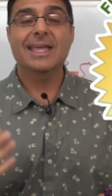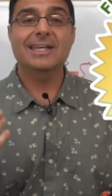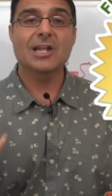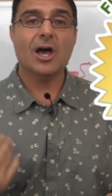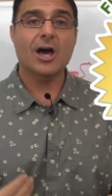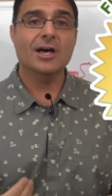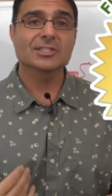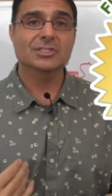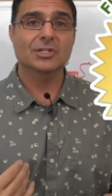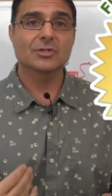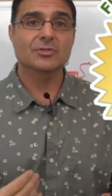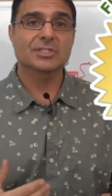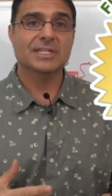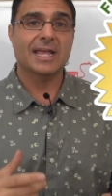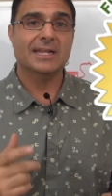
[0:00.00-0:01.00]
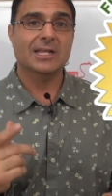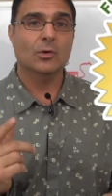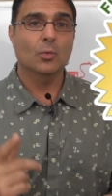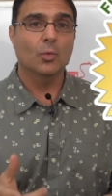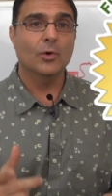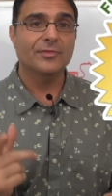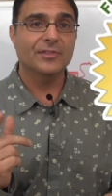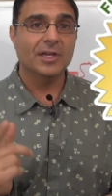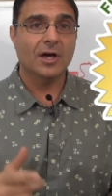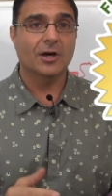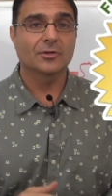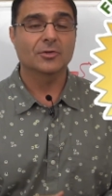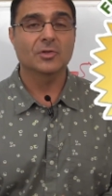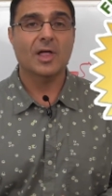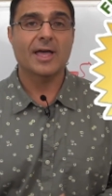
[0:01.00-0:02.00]
in us understanding what the
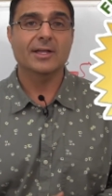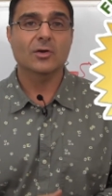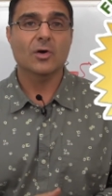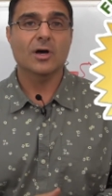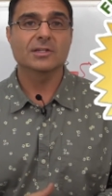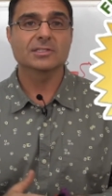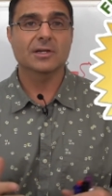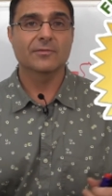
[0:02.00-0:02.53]
underlying cause